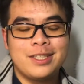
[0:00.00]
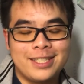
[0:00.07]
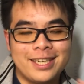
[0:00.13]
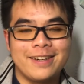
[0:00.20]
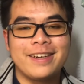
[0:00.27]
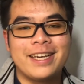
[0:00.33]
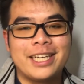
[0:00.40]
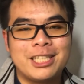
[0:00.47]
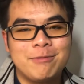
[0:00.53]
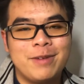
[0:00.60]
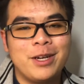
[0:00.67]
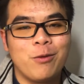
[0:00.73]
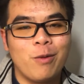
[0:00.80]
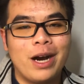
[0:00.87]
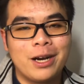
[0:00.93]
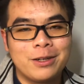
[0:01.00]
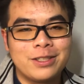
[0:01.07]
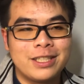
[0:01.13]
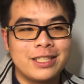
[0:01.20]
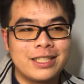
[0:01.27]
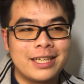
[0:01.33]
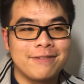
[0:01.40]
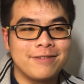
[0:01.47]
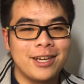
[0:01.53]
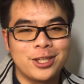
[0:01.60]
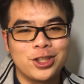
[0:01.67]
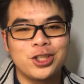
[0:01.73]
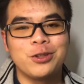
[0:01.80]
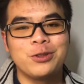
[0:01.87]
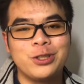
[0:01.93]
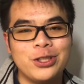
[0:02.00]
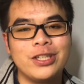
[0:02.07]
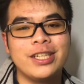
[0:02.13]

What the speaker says: Sorry, it's been a while since I've touched those